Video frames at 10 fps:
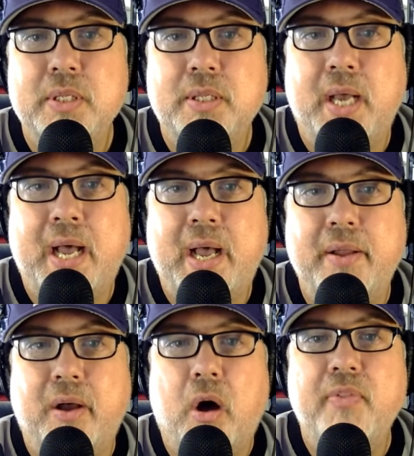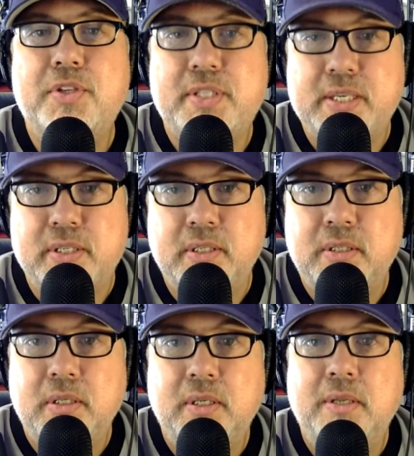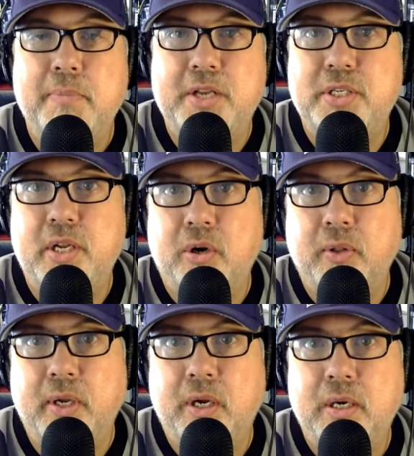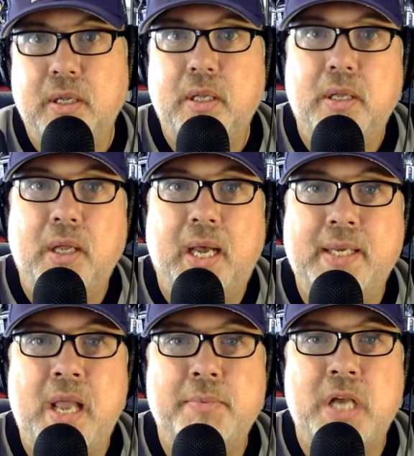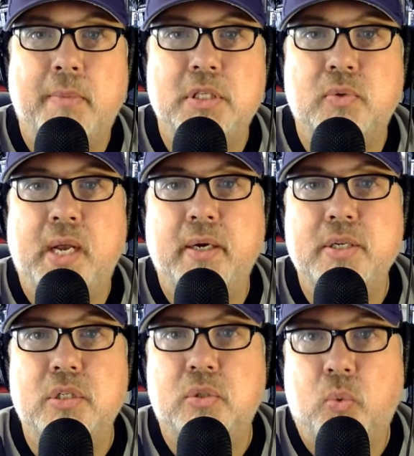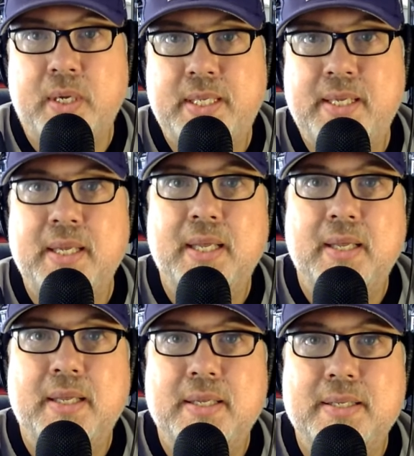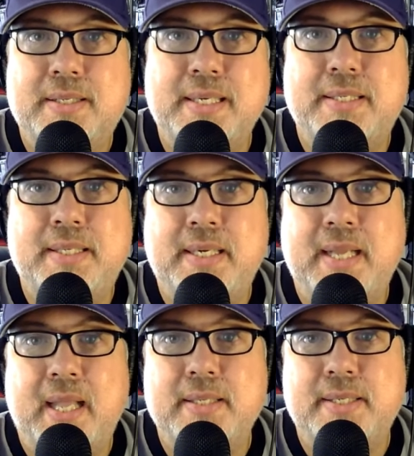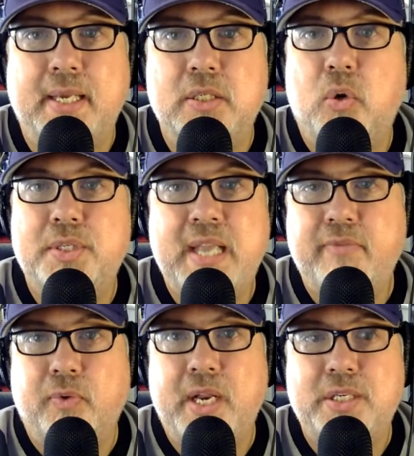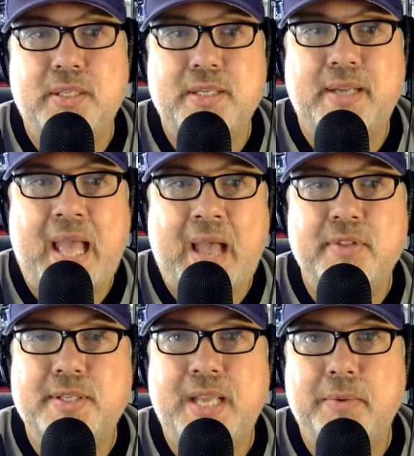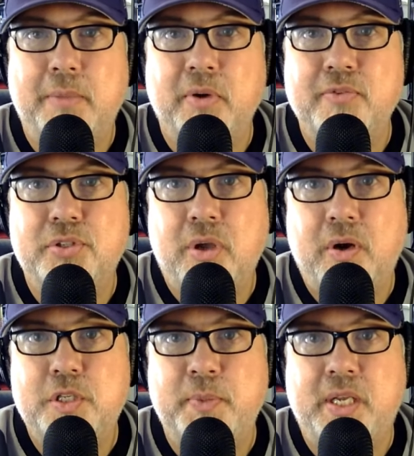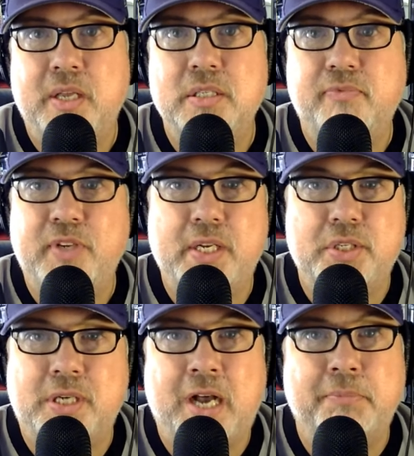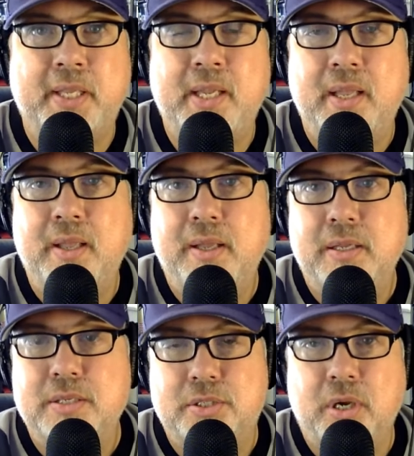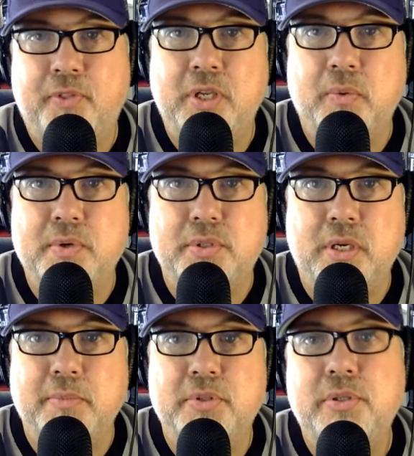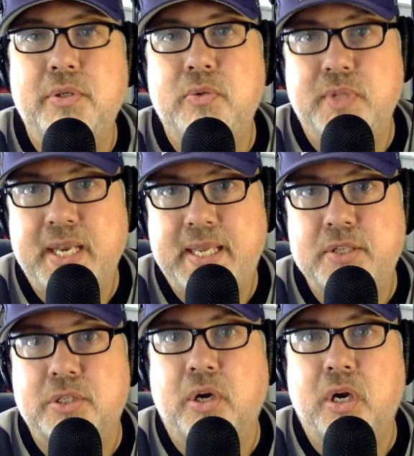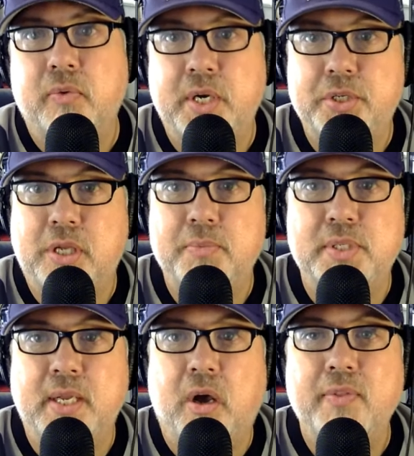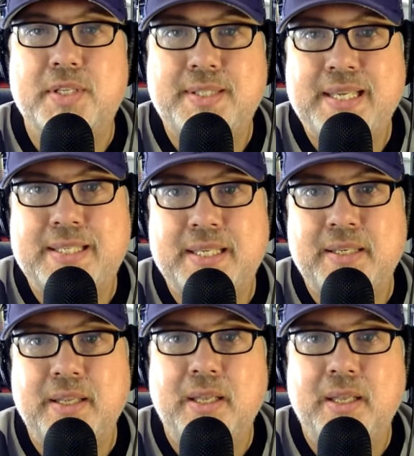on the season, mentioned it earlier, Cam Talbot's record is 20-16-6. Of course, David Rittich doesn't have the same number of starts because Phoenix Copley, to start of the year, was the number two. Then he gets hurt. Rittich comes in. On the season,